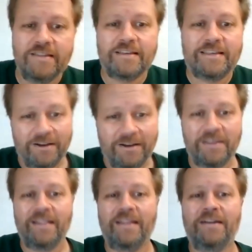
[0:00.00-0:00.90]
the
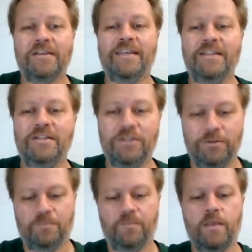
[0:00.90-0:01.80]
calculator can do.
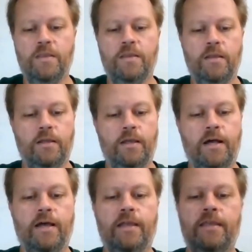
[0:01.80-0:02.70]

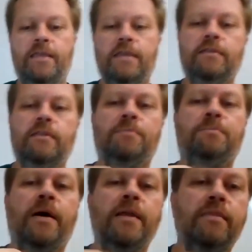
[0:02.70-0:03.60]
Uh, hit the
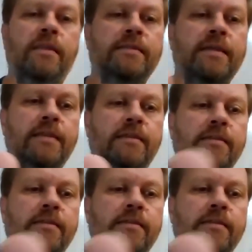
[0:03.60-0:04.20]
button that's got the